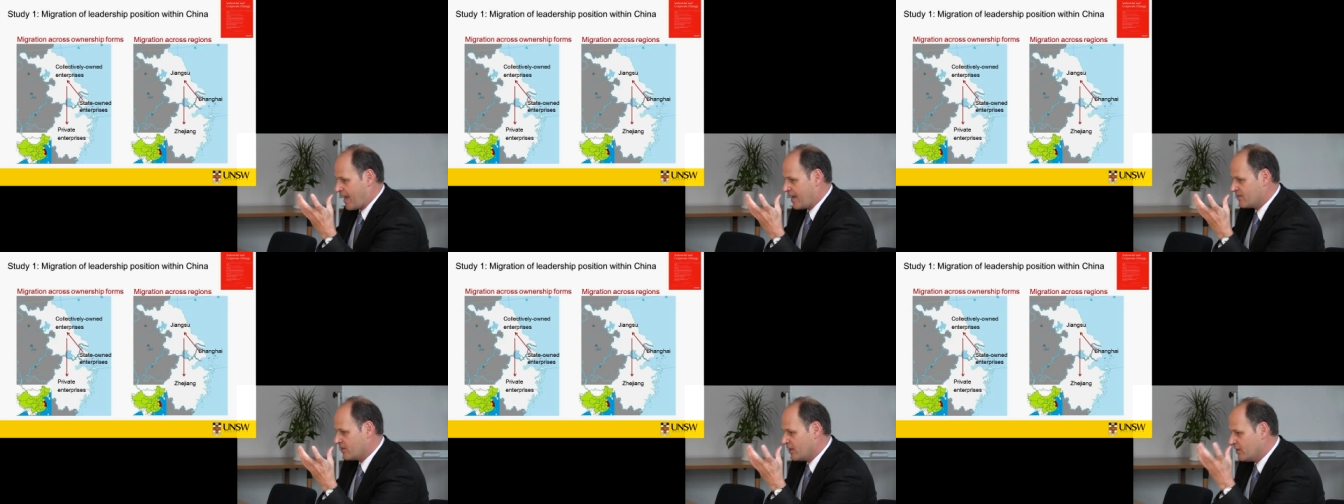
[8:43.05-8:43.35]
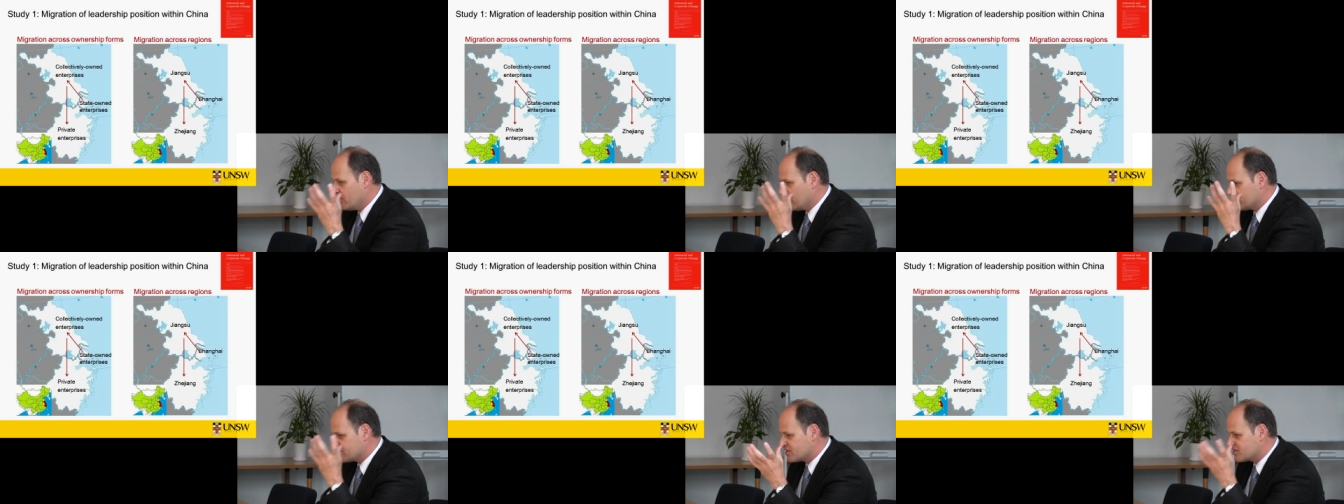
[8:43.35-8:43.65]
And
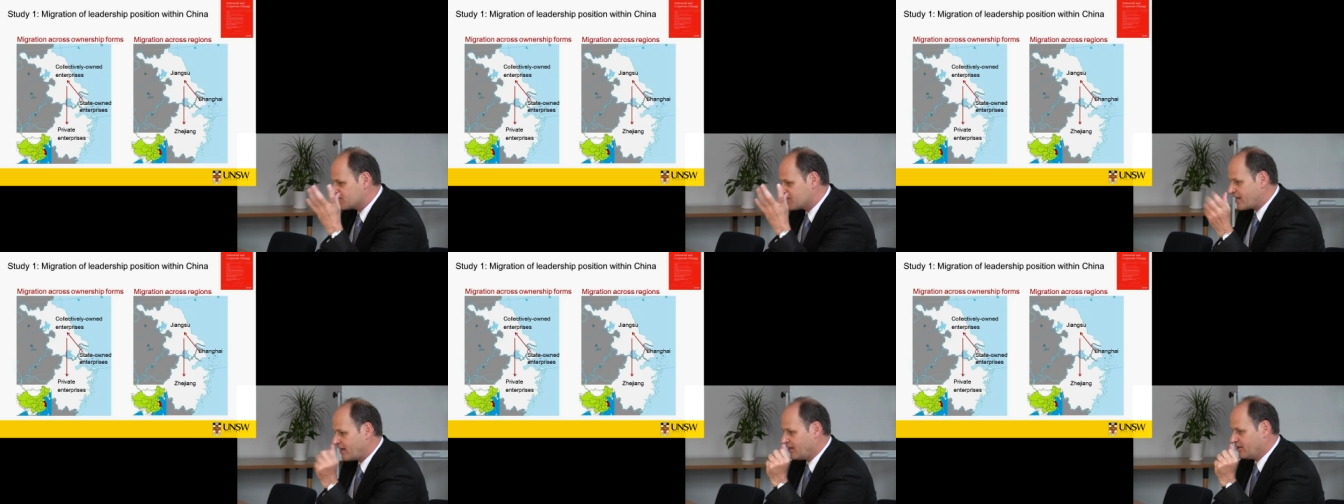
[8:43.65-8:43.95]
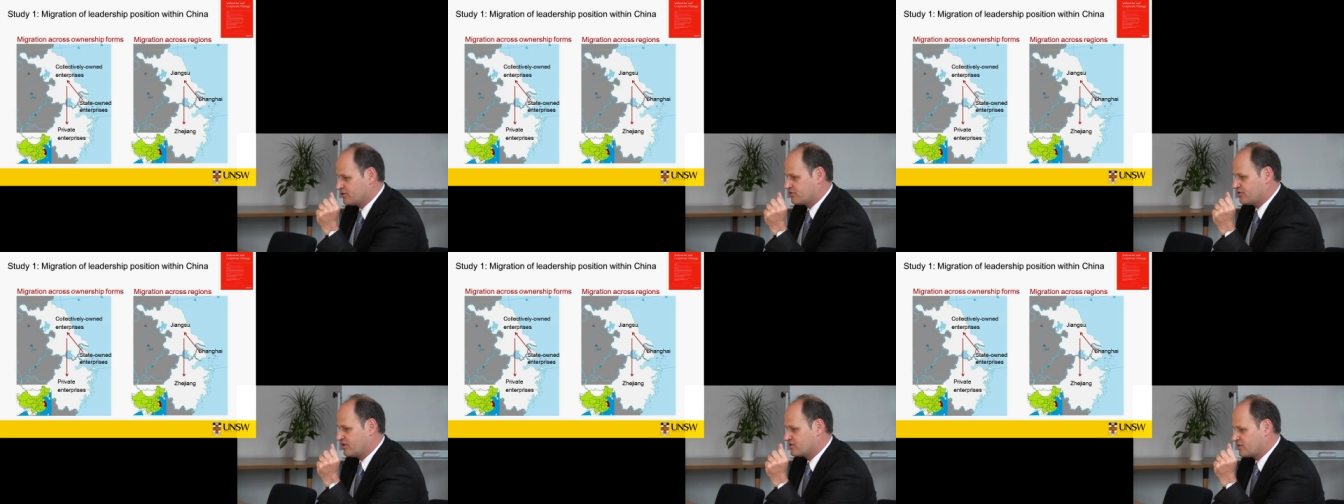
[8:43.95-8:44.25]
then there's a
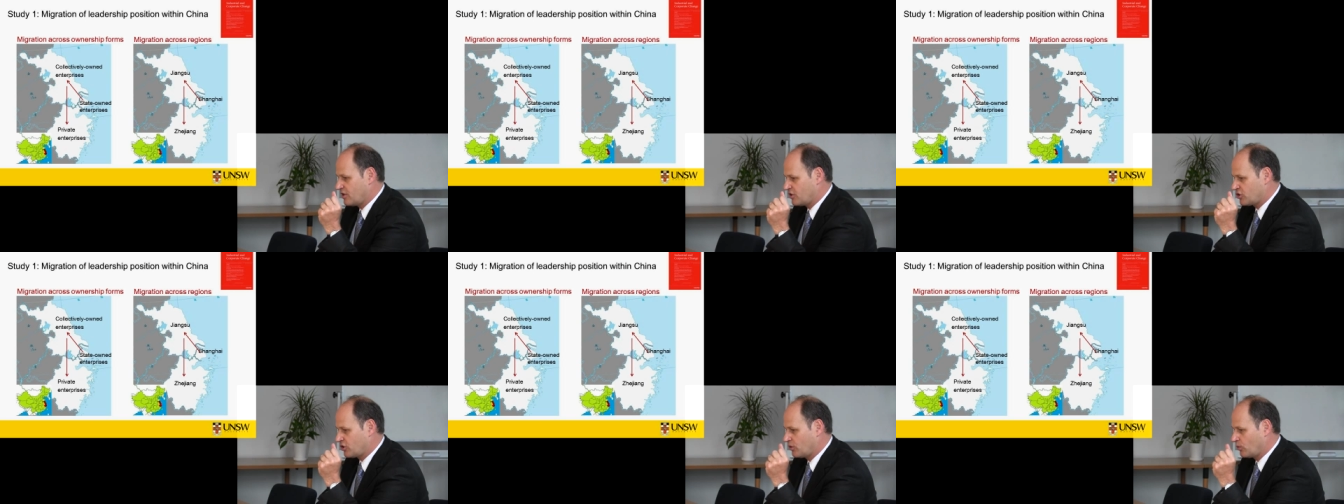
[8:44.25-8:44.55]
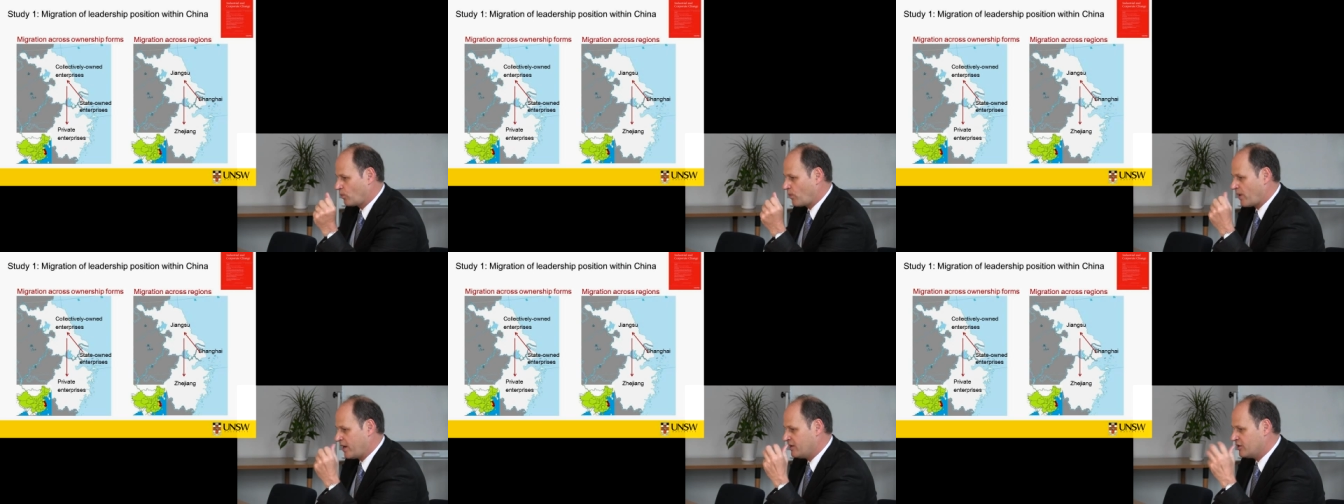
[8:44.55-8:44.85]
second
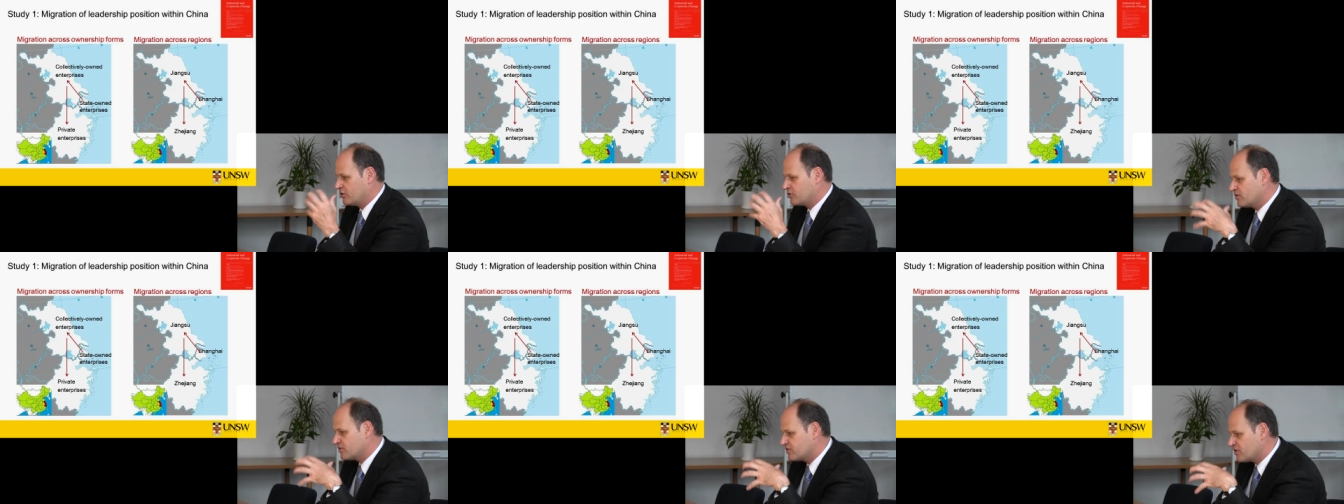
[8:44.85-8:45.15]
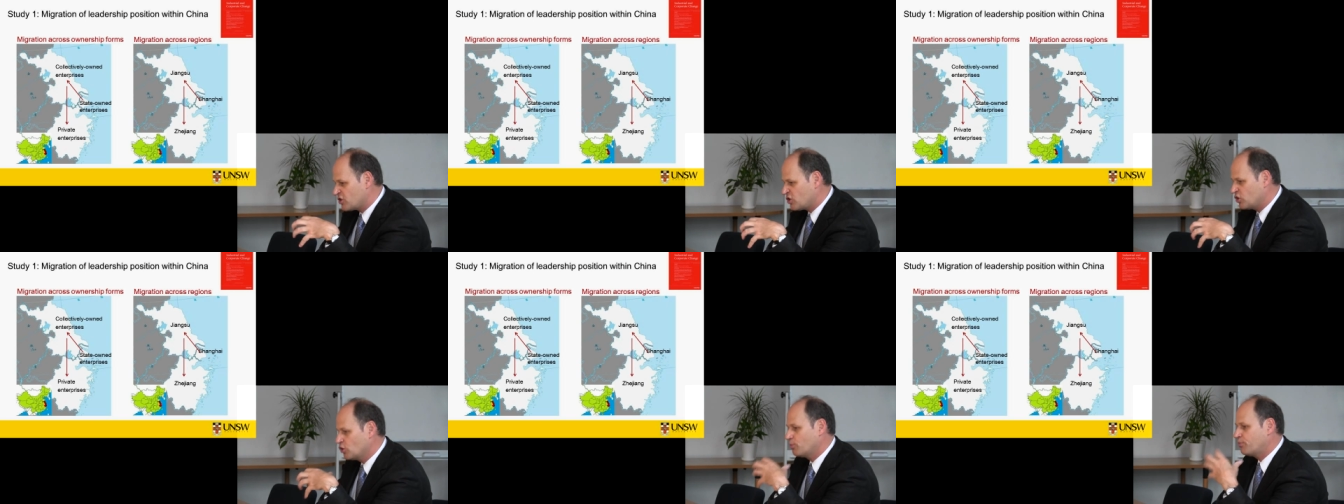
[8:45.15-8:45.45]
transition. When the
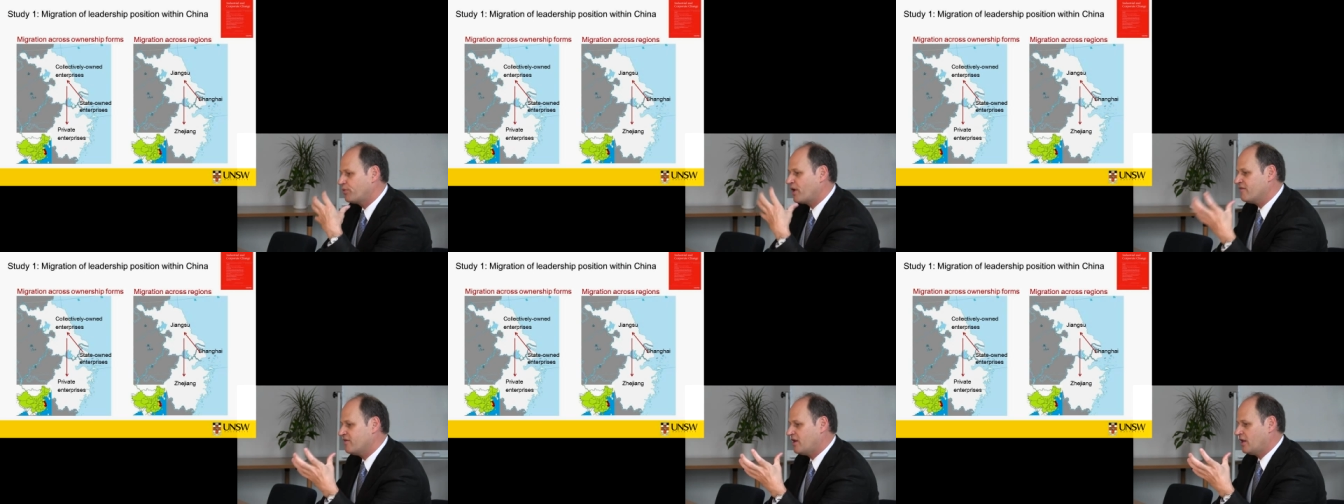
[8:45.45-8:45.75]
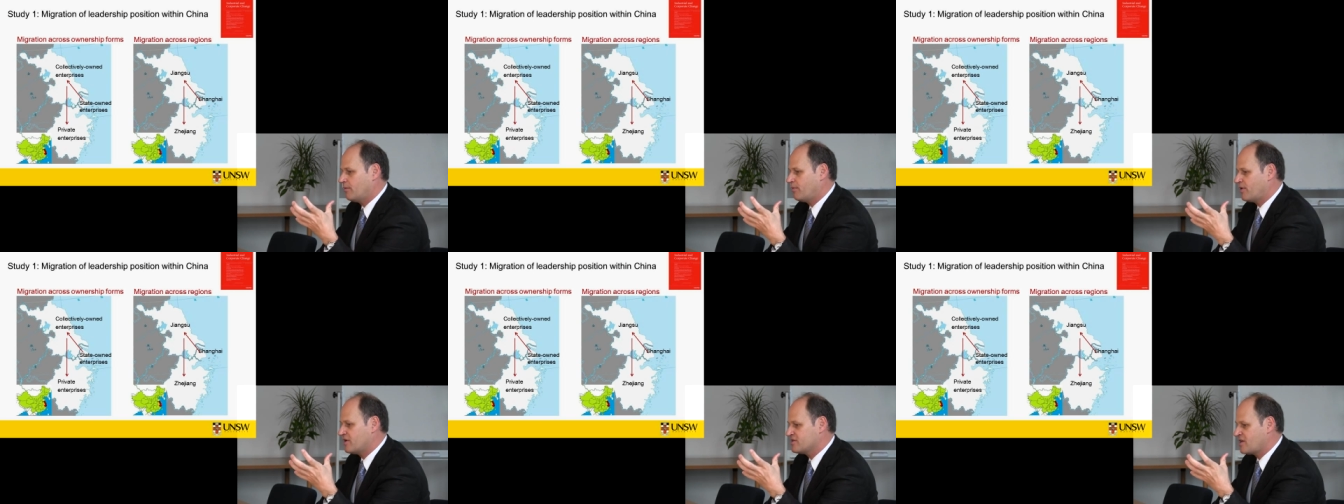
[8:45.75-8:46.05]
transition to
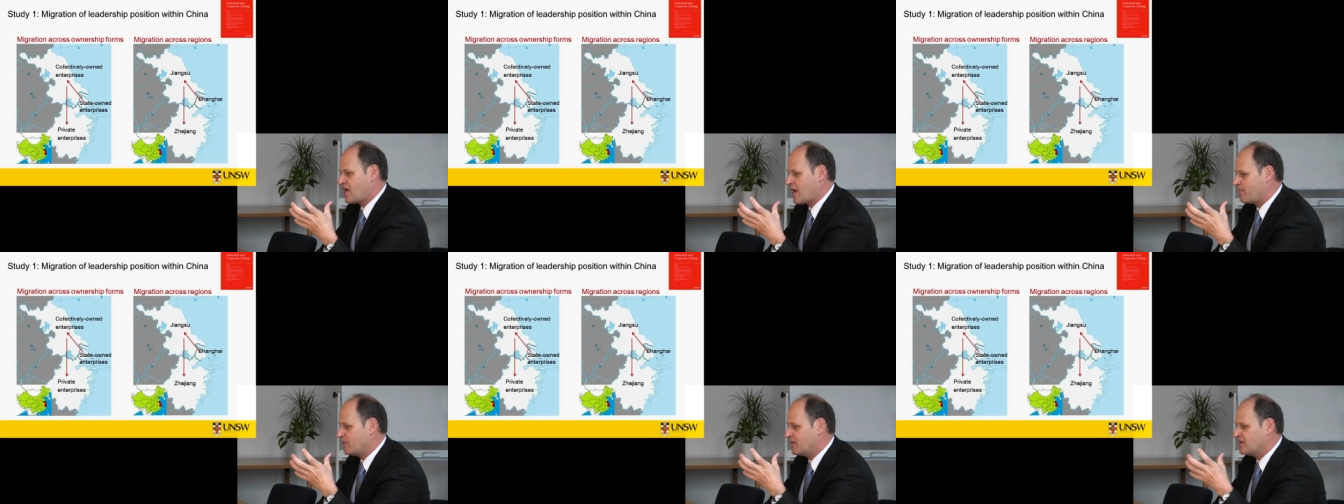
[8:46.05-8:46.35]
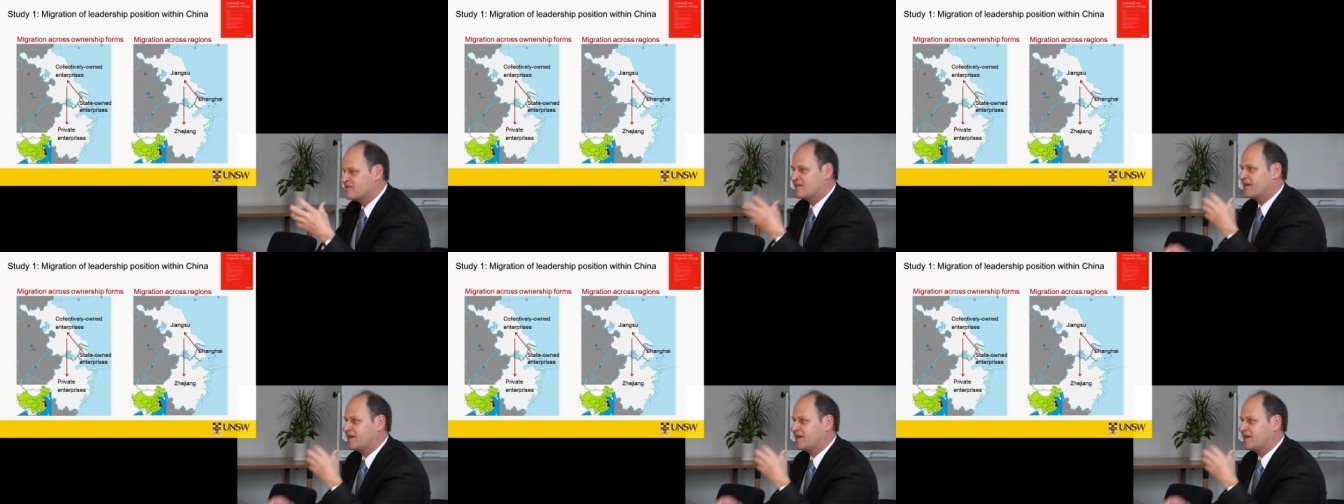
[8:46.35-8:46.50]
private enterprise happened,